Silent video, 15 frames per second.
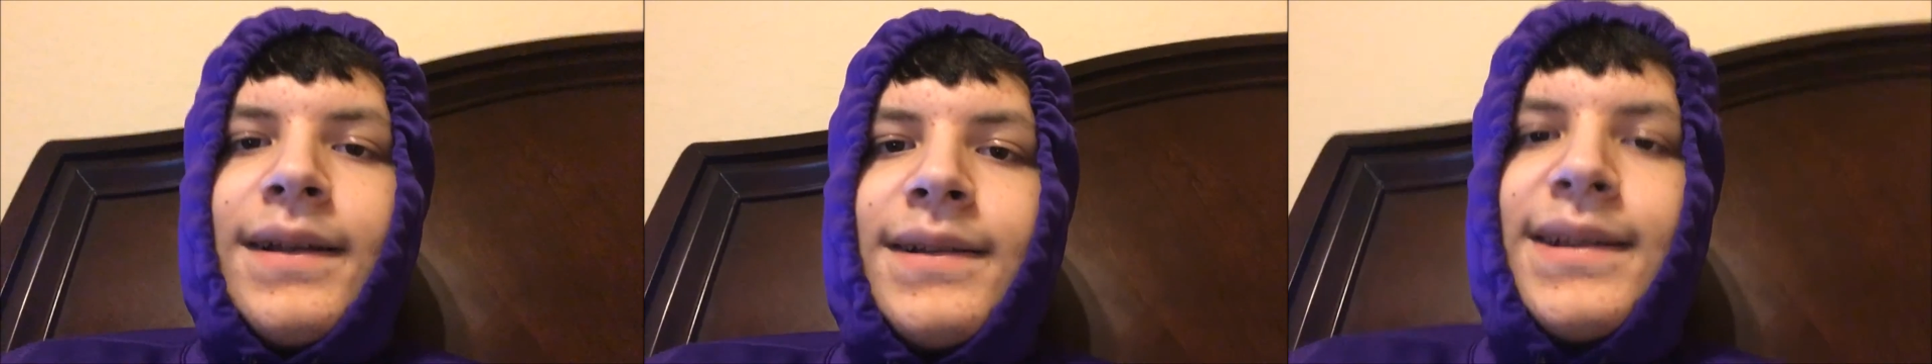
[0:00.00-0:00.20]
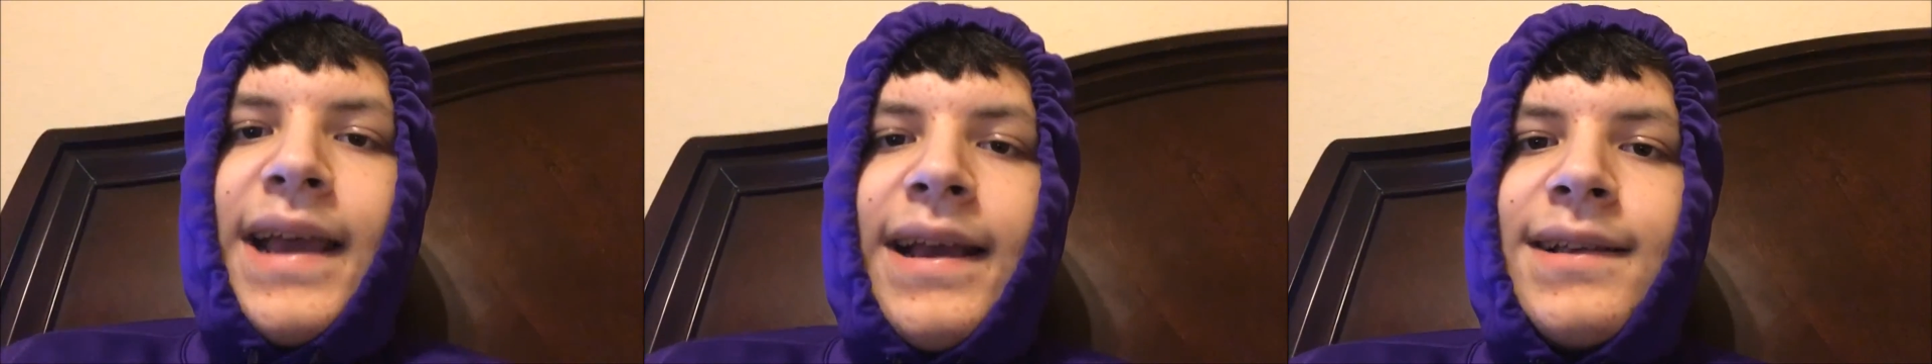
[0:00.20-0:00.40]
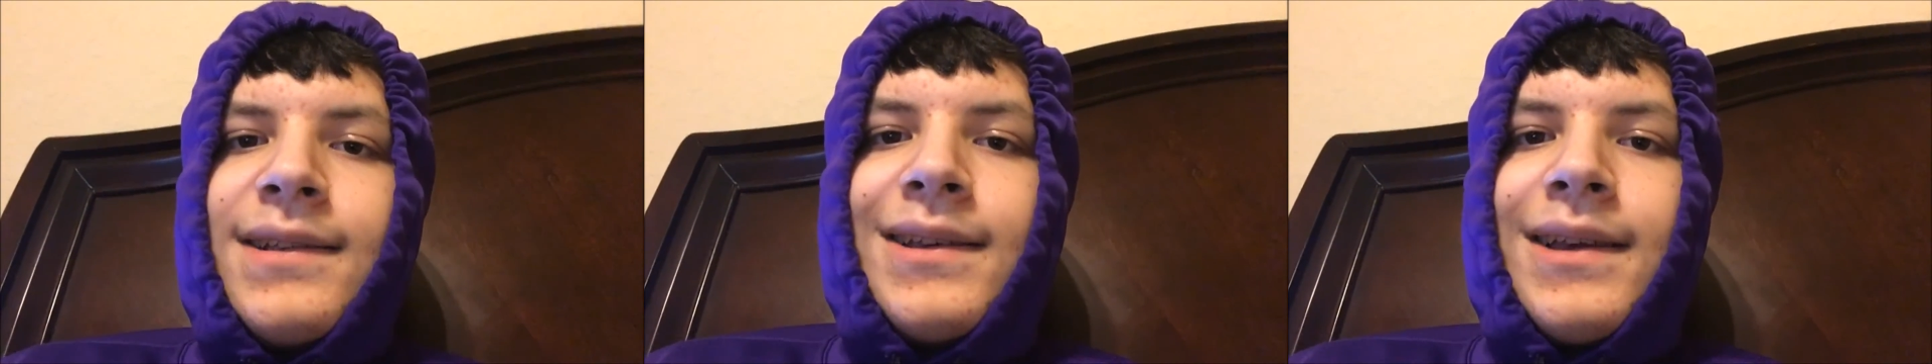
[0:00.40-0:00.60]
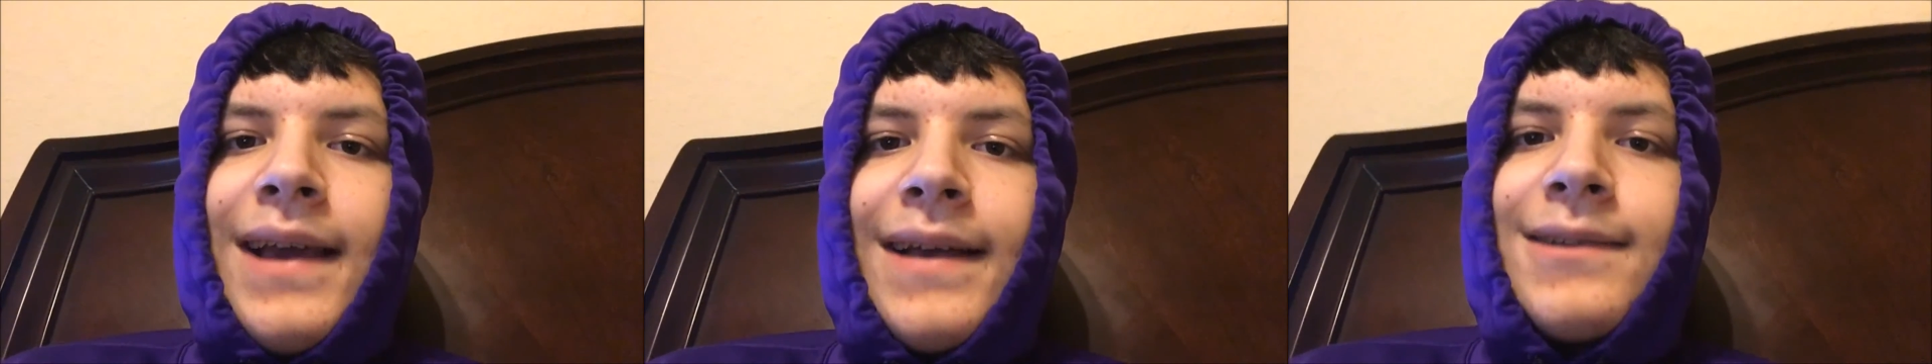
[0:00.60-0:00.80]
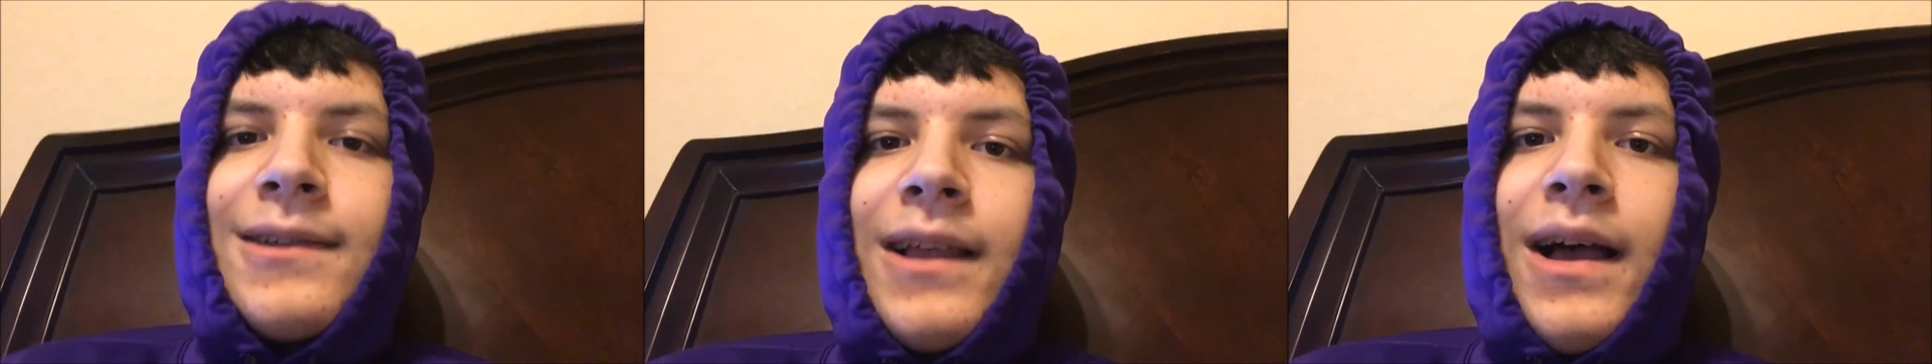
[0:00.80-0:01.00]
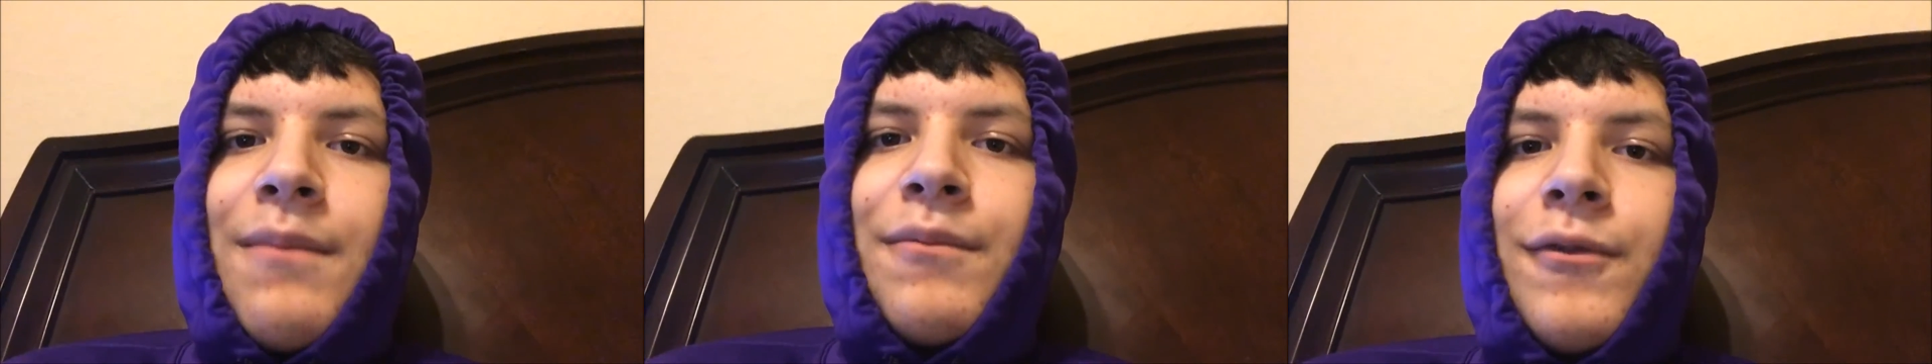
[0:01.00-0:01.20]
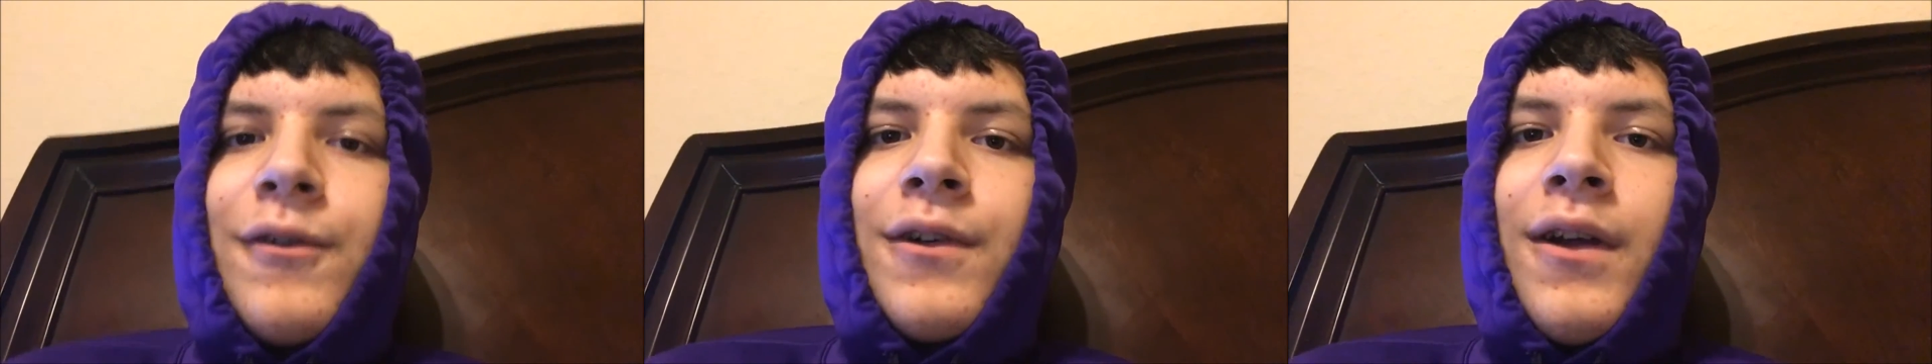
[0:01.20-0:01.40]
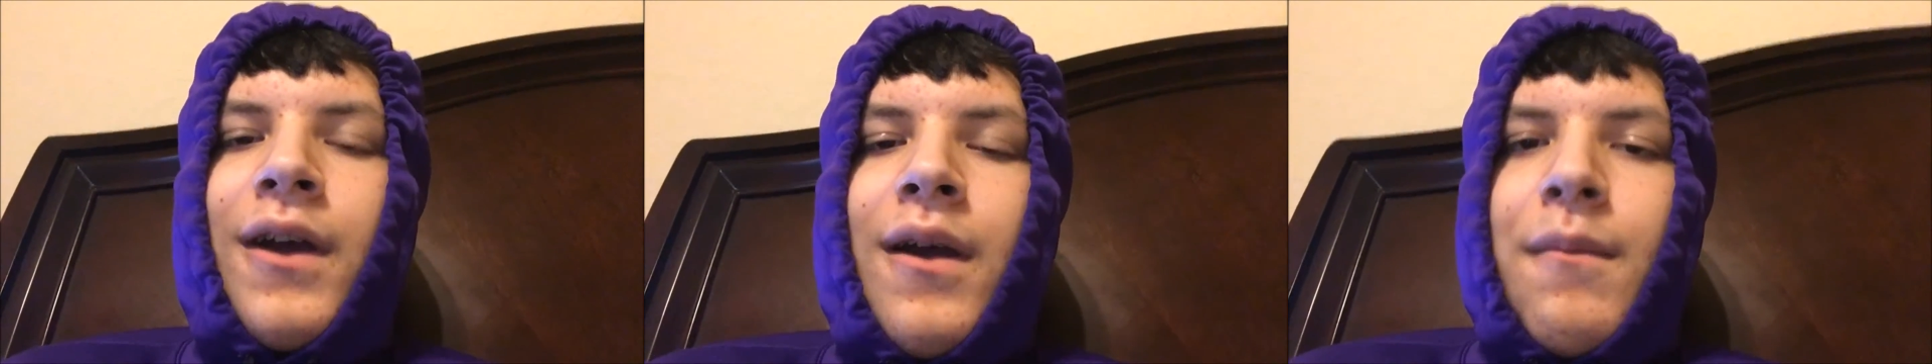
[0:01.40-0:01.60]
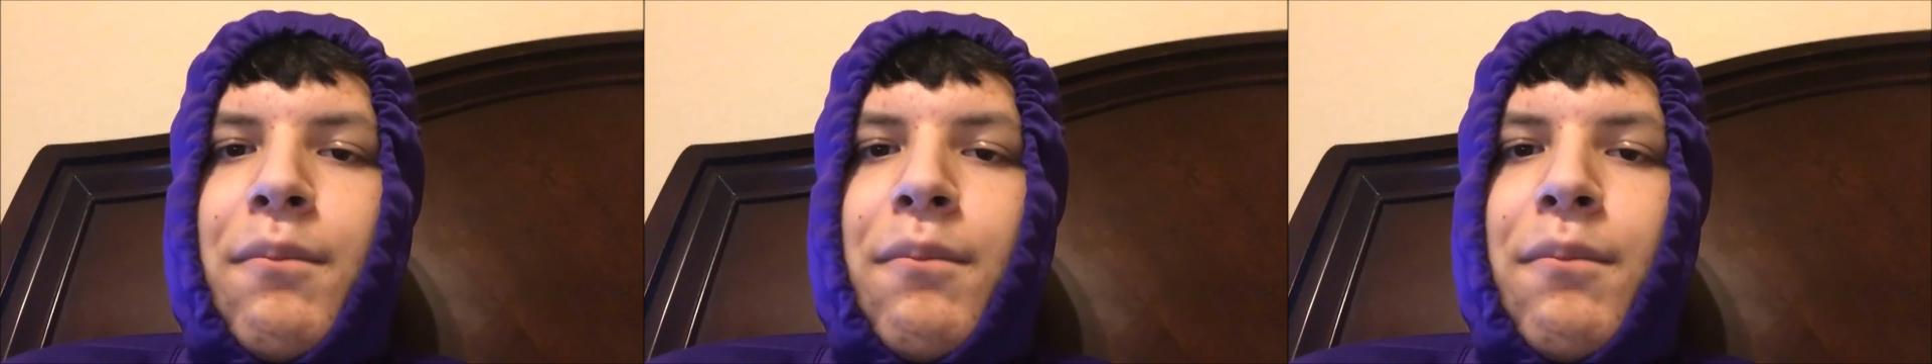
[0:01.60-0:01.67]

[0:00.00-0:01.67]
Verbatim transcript: Daisy has a lot more